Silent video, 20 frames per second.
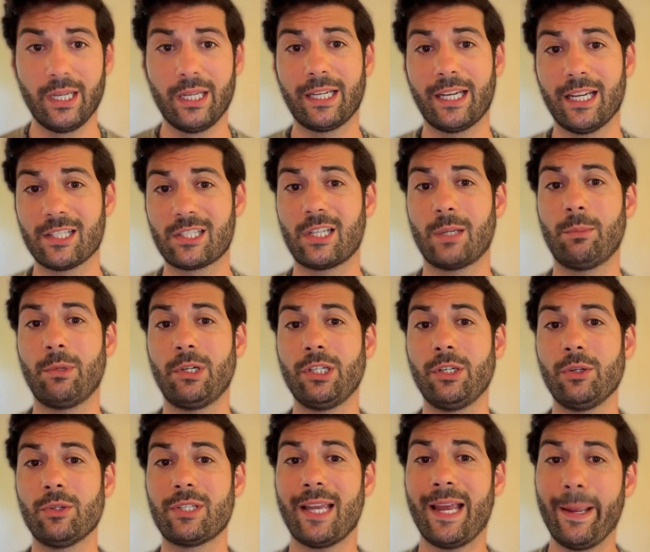Can someone
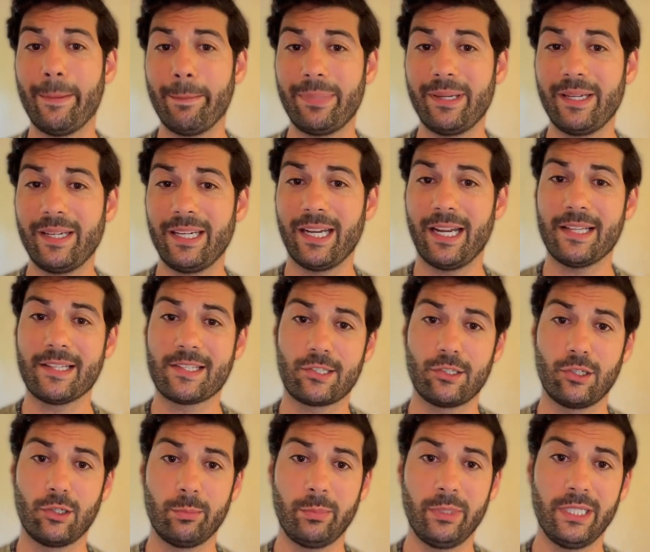use MP and
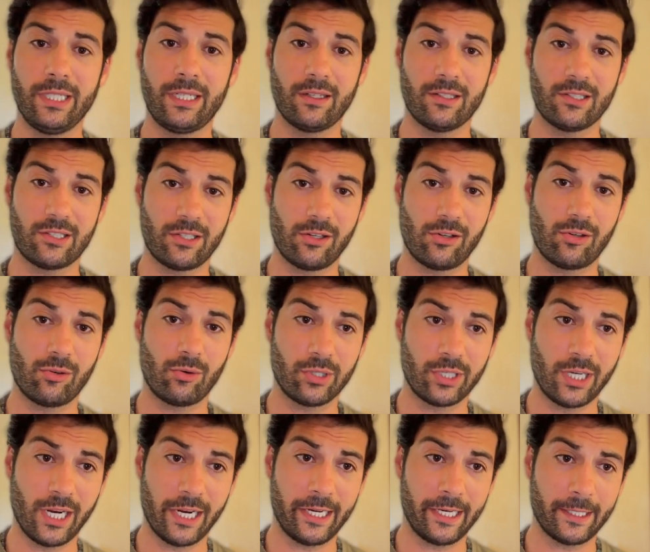still be considered
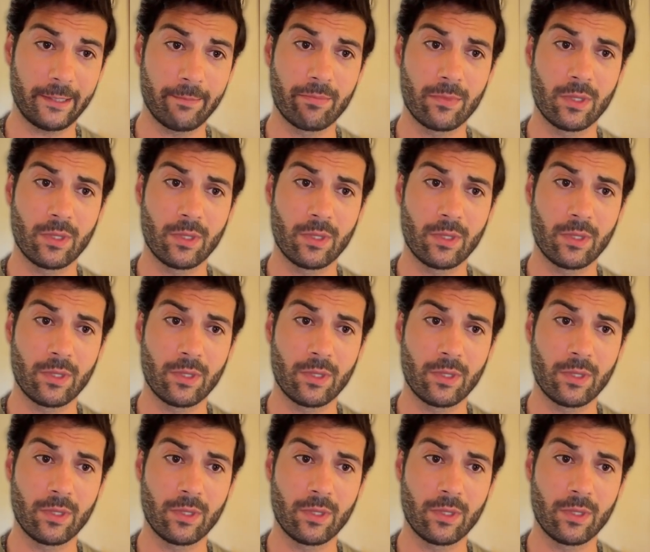organic?